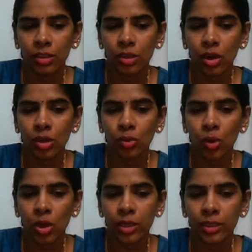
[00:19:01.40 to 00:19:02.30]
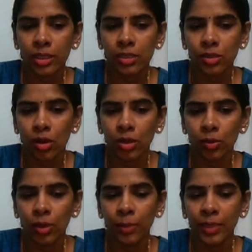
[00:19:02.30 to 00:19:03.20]
non-volatile salt
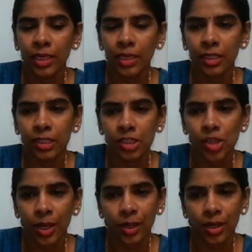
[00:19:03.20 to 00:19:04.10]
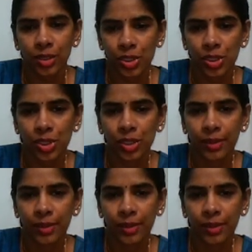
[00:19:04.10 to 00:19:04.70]
will be in the china dish.